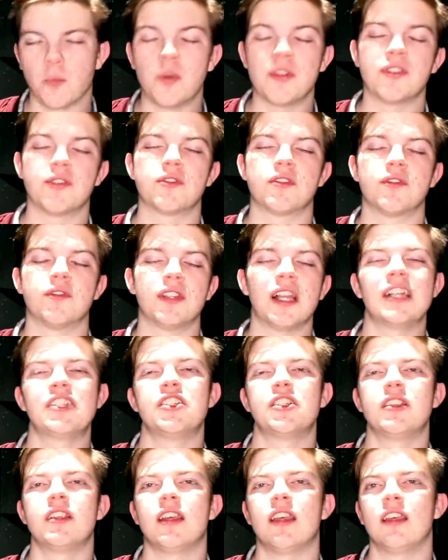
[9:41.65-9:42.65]
Wizards of
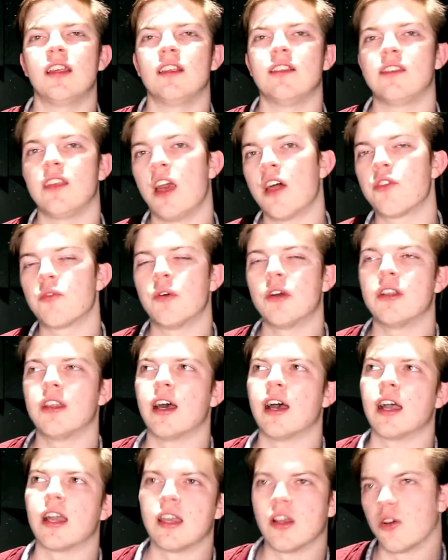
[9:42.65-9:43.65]
Legend is the other one
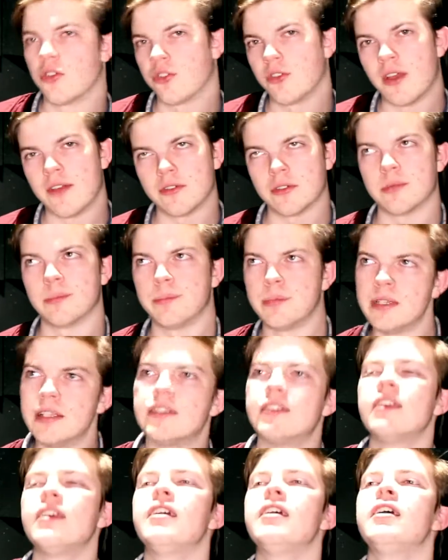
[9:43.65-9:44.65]
I also have on
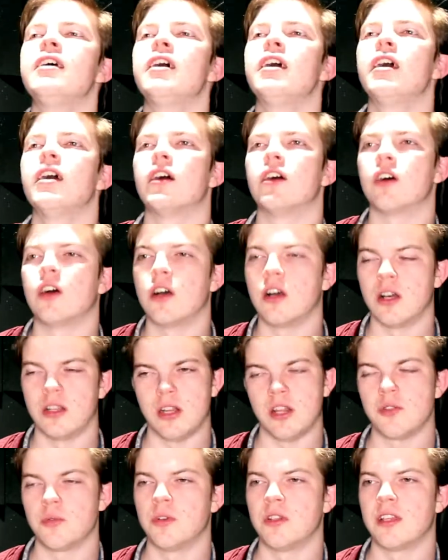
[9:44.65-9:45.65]
PC,
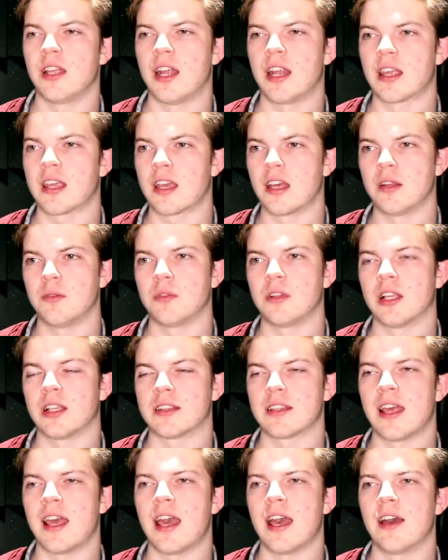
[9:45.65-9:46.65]
another one that I kind of would like
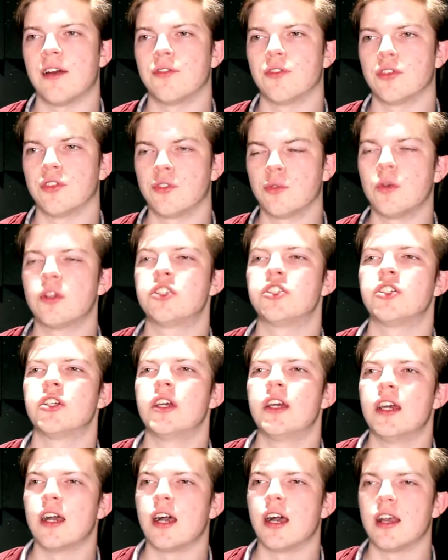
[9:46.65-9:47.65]
to have on Switch.
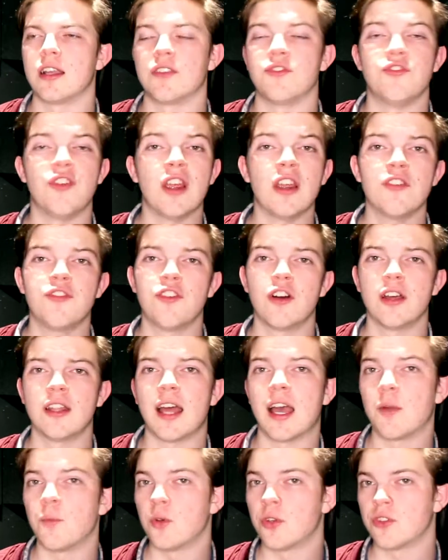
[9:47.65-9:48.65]
It's very fun.
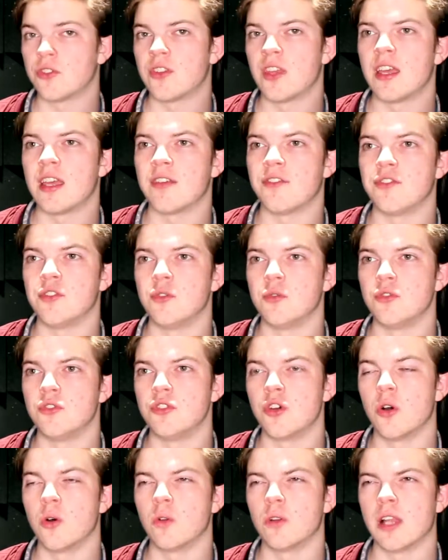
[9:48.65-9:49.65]
I will say, if you
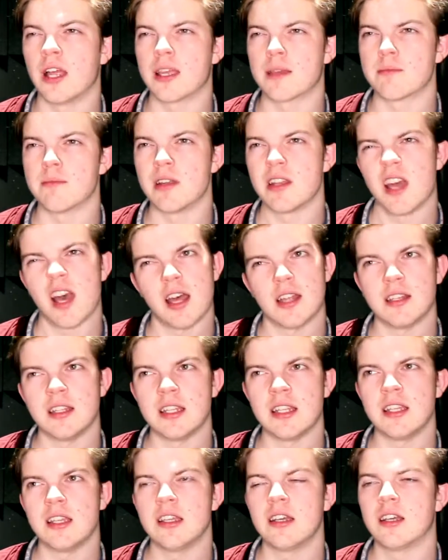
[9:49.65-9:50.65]
don't like
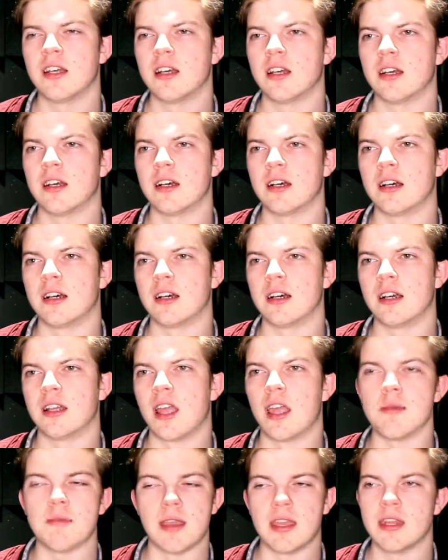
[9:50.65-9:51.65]
monotony,
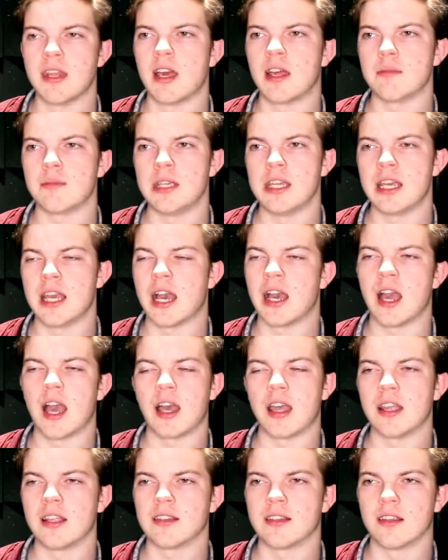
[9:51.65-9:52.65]
it may not be.
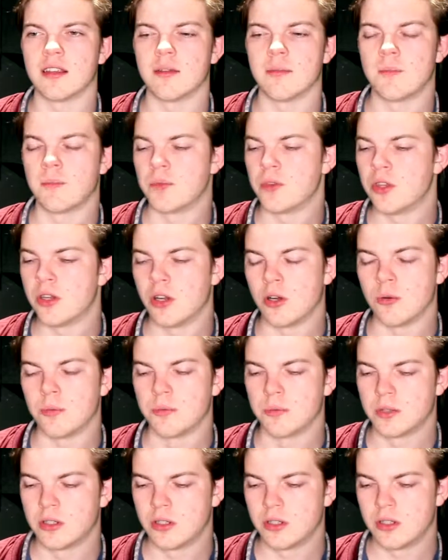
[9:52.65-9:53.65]
It's a,
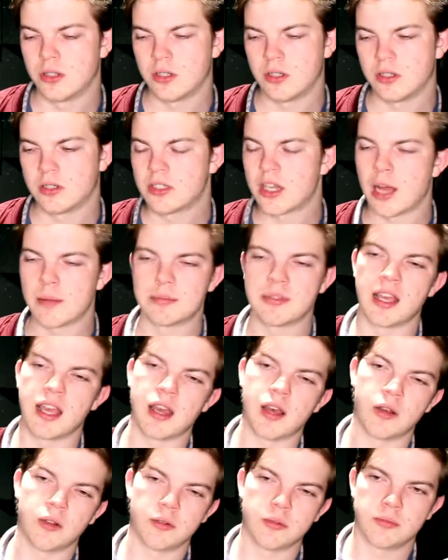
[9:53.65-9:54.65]

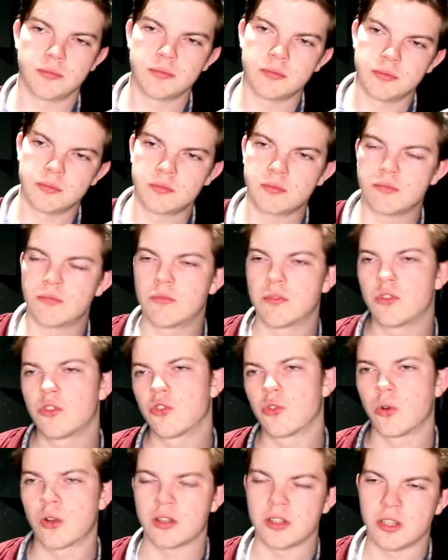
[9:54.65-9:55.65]
top-down
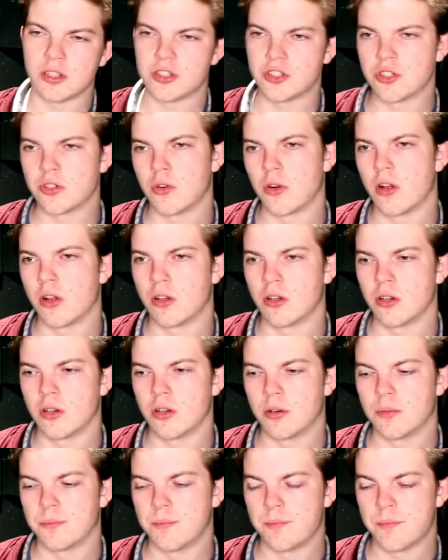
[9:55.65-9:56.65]
sort of dungeon
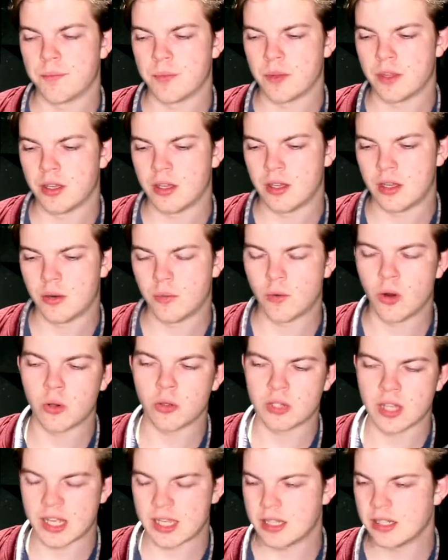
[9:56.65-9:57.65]
crawler,
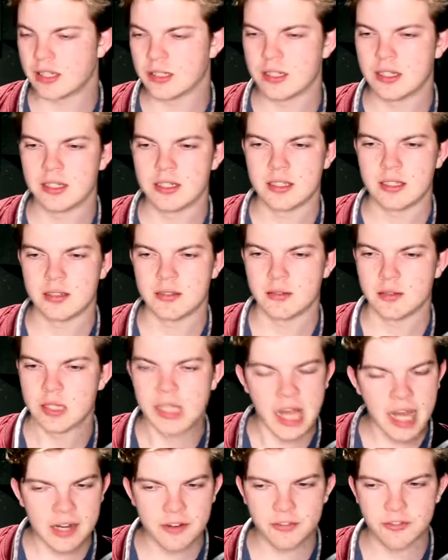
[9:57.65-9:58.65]
roguelite, a
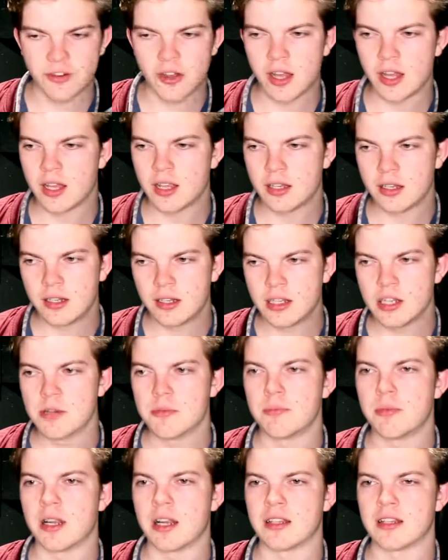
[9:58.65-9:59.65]
lot of fun,
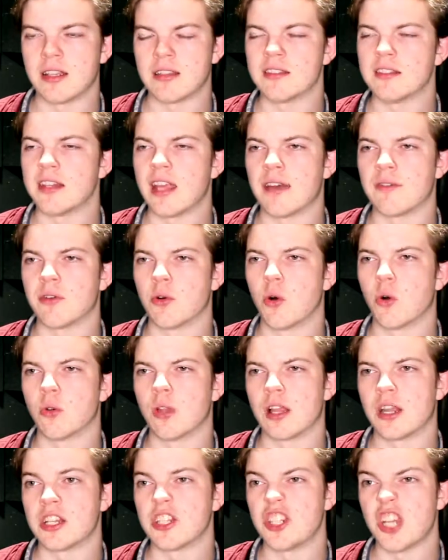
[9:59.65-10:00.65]
but it doesn't have a whole
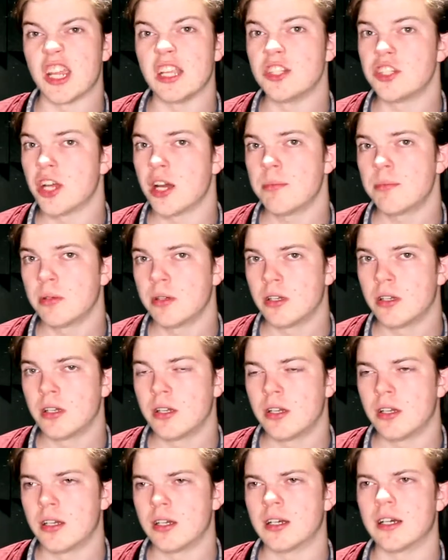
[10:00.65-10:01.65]
lot of change-up.
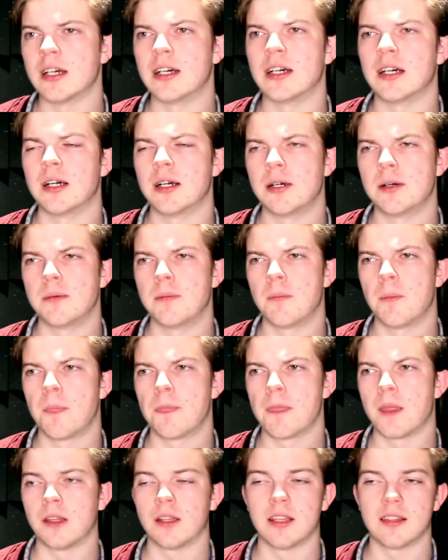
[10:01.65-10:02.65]

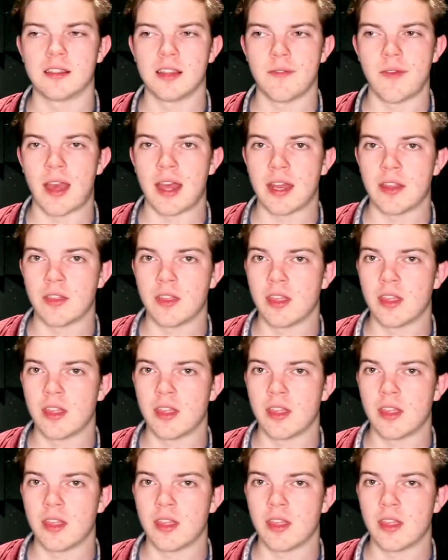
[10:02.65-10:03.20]
Unless they've added